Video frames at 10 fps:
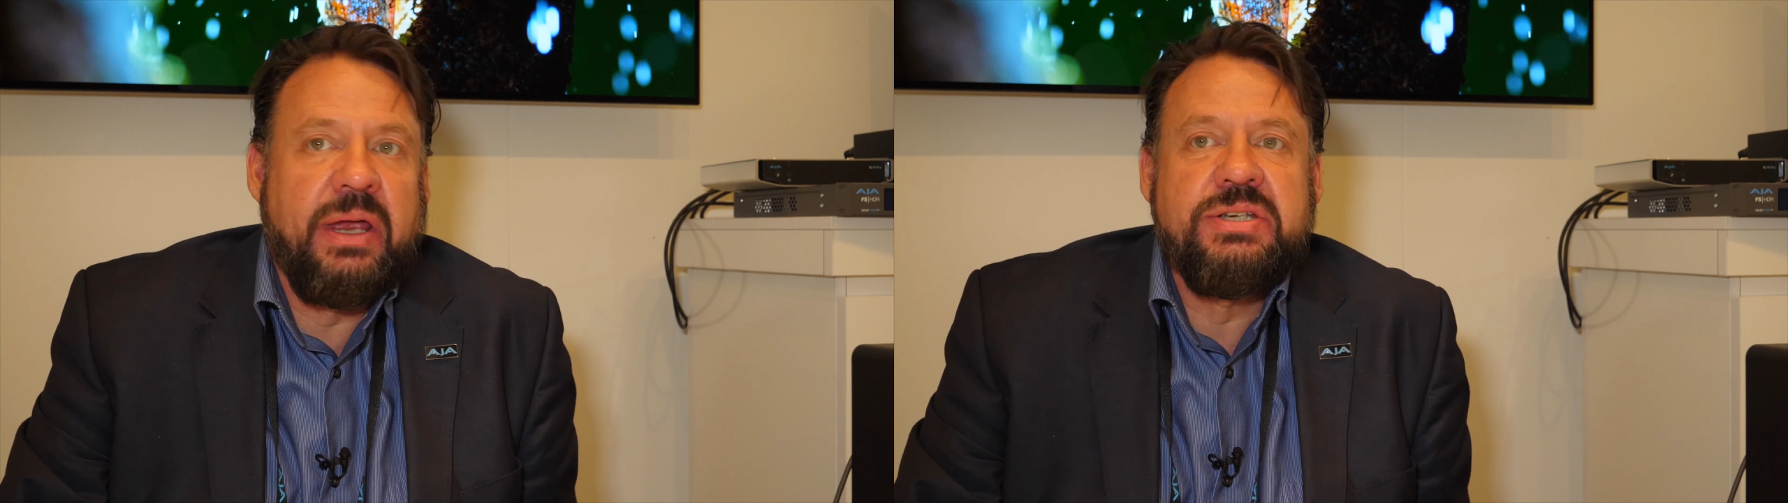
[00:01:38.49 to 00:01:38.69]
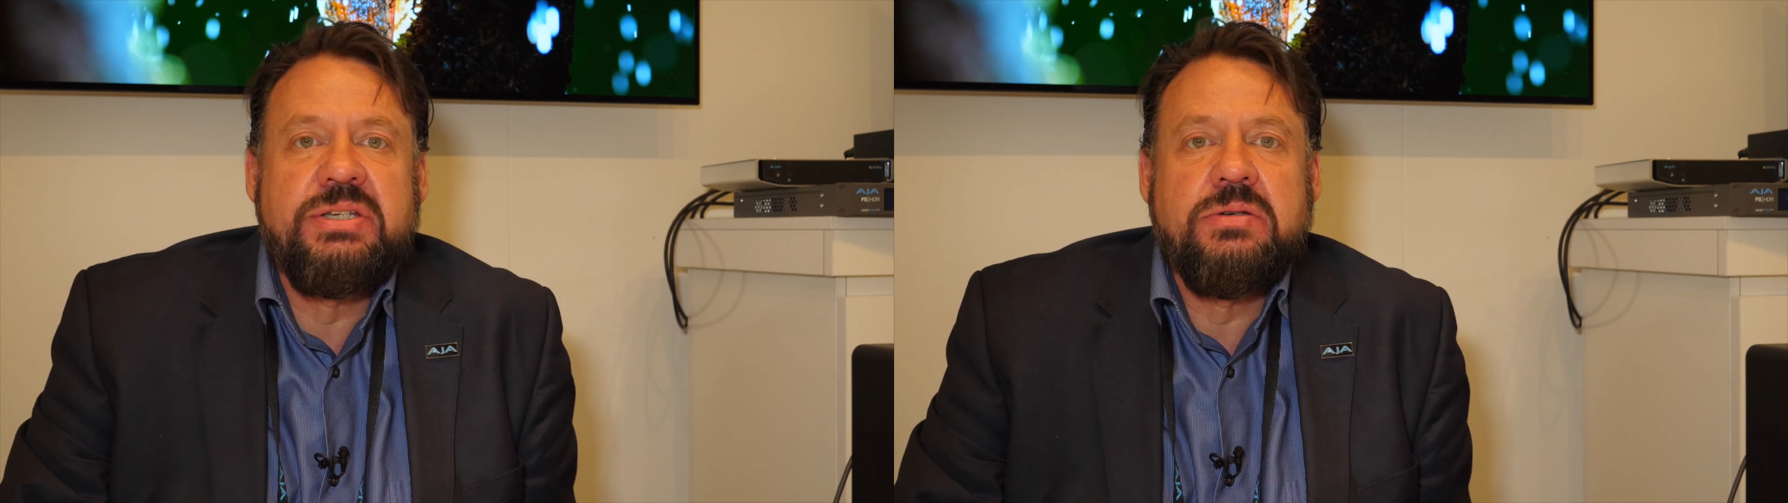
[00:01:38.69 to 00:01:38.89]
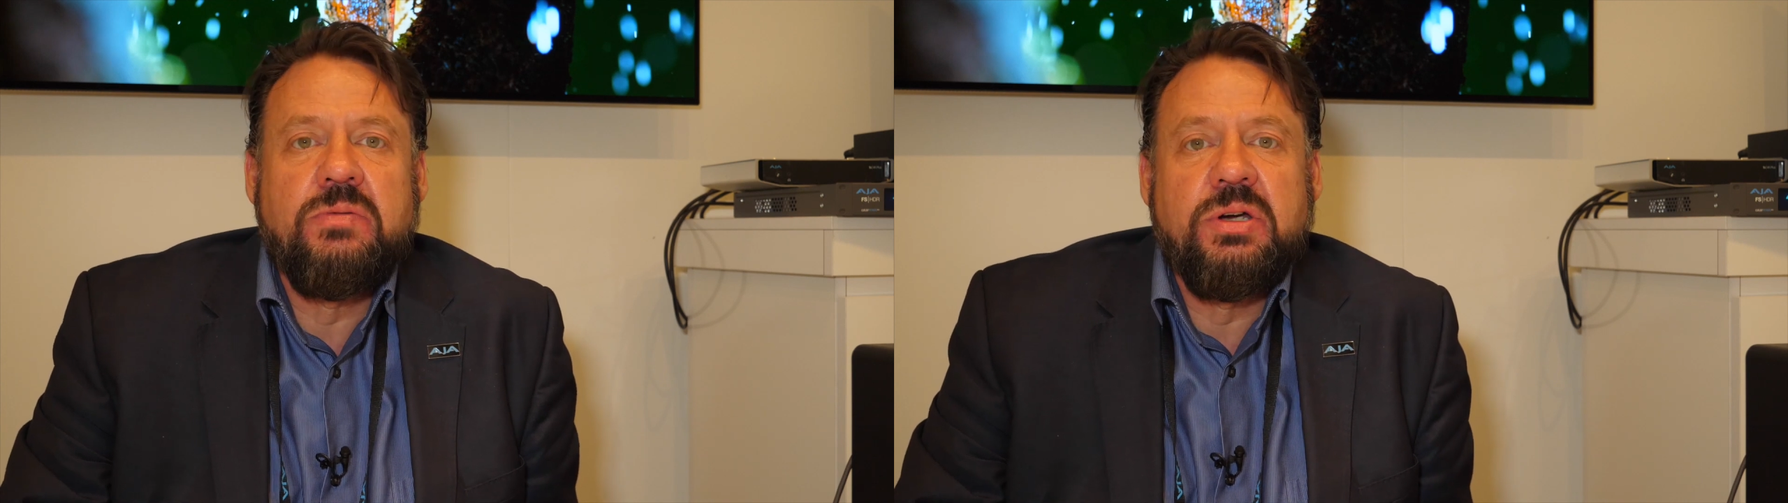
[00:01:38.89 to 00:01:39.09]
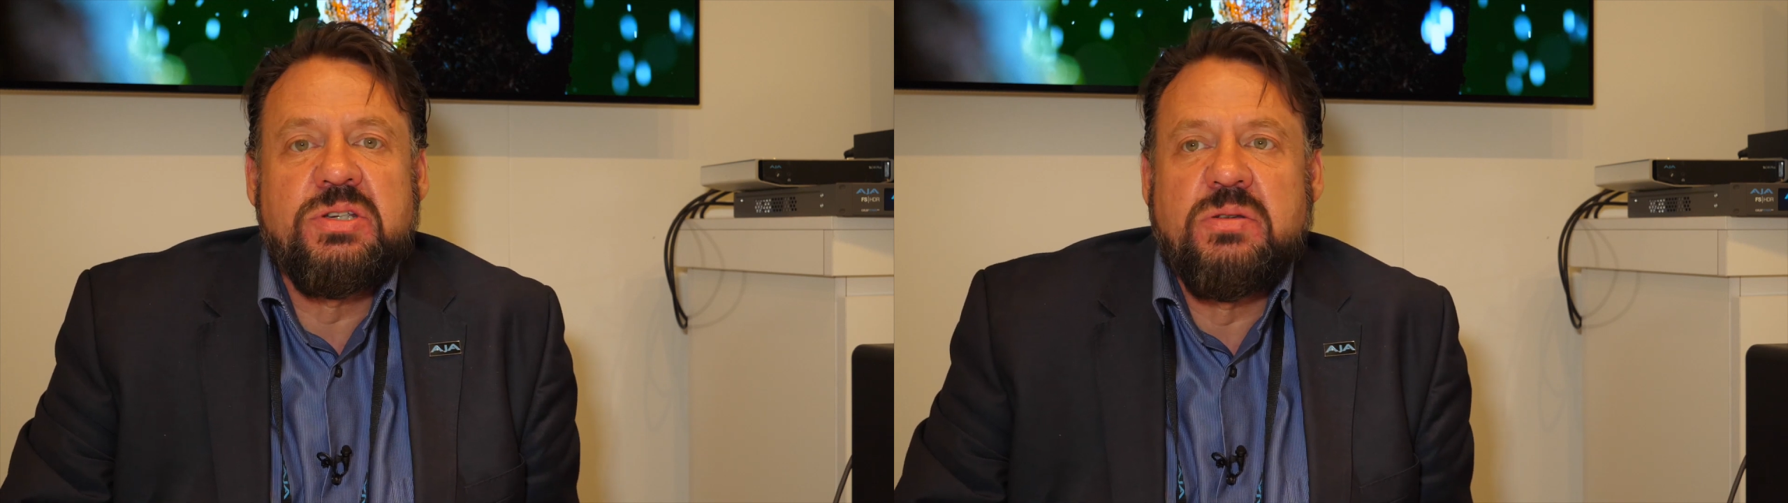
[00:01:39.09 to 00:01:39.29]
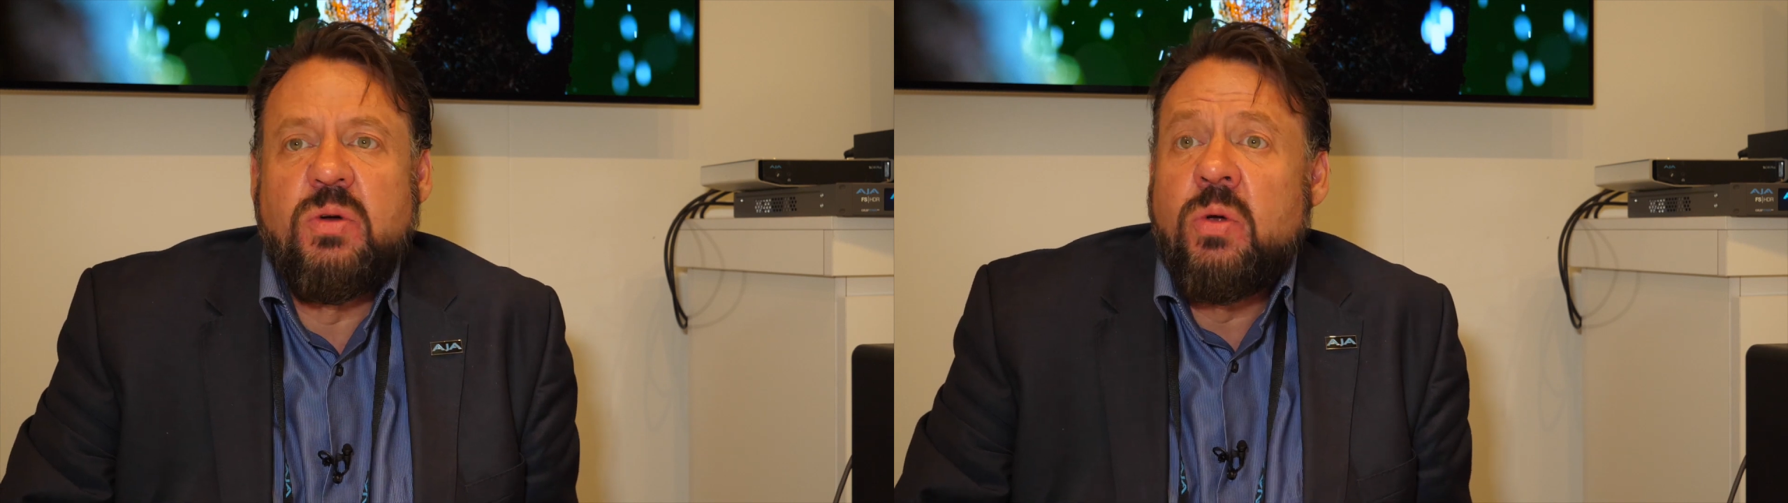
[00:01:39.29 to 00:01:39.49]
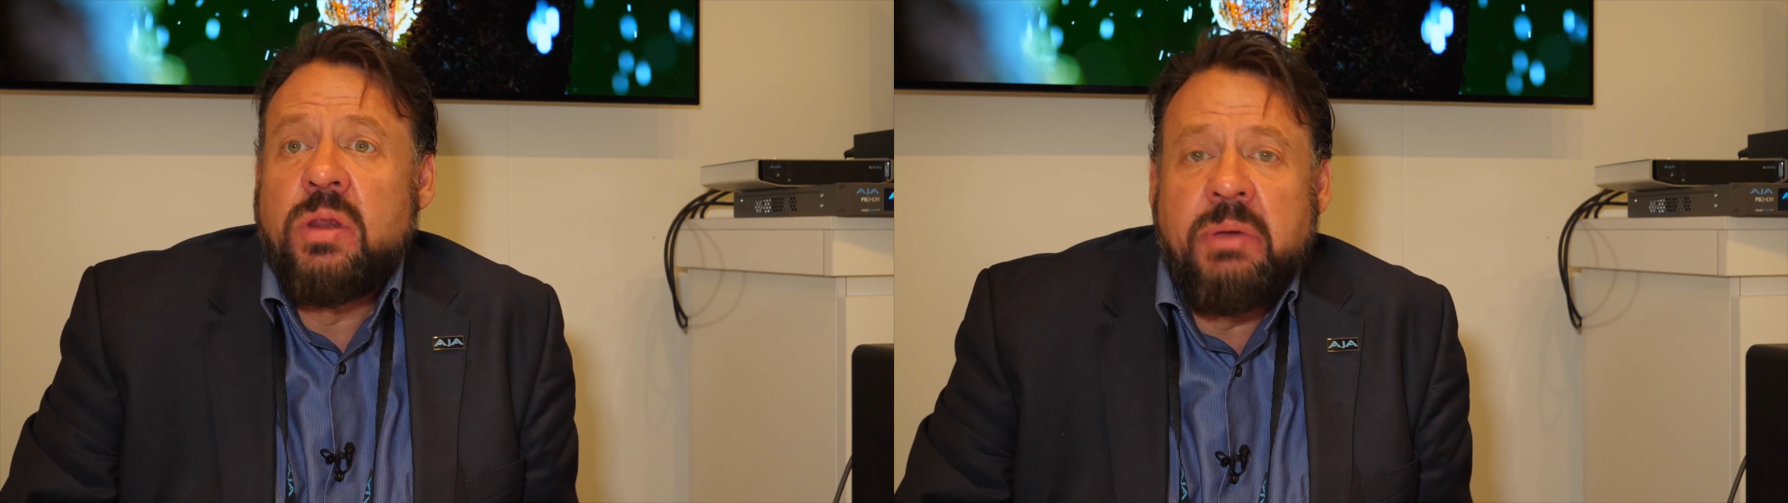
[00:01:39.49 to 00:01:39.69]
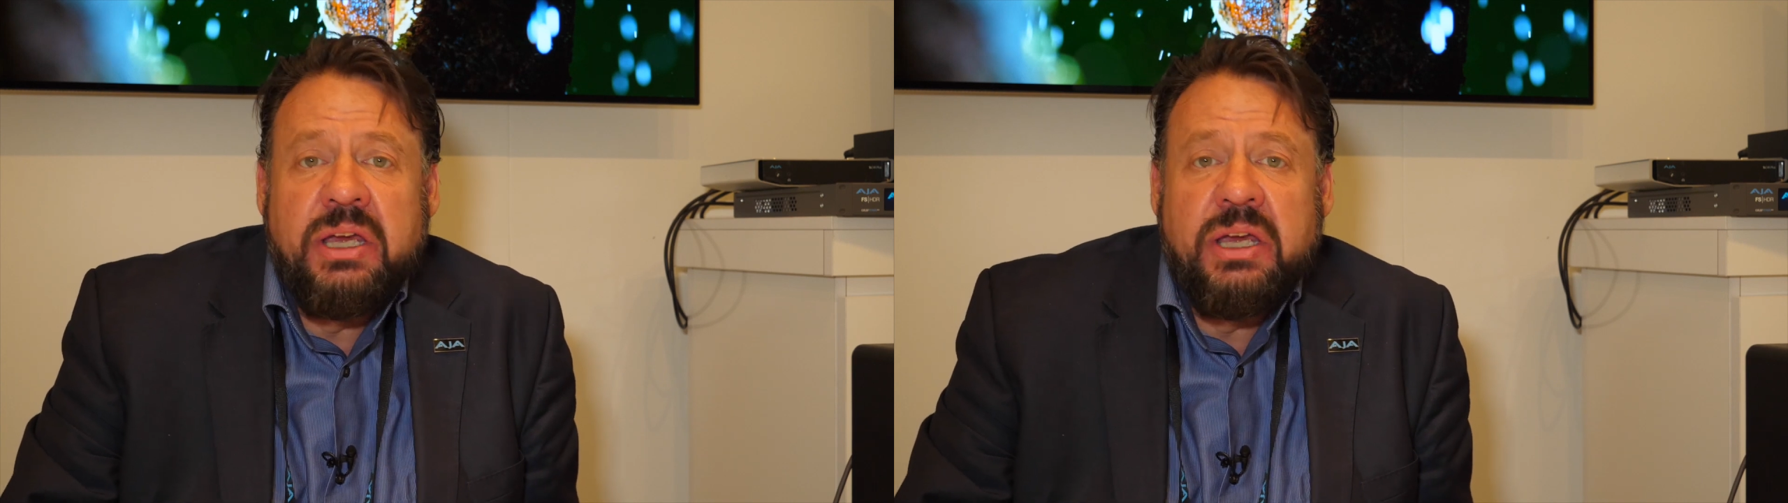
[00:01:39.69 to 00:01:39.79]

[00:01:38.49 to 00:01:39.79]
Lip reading: Plus is it works with all the